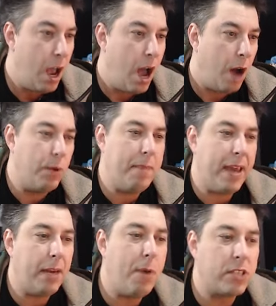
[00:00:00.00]
We
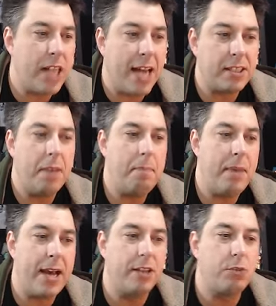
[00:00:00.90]
made a post last night
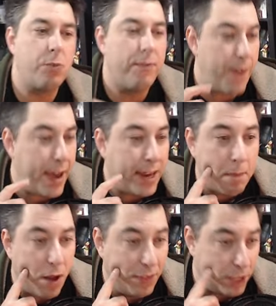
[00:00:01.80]
because we're fed up
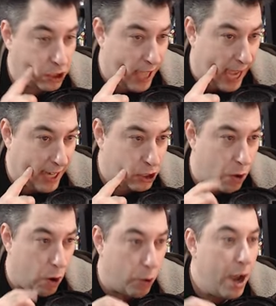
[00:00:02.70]
on the status
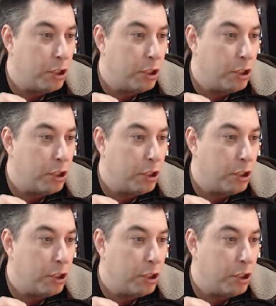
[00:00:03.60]
quo.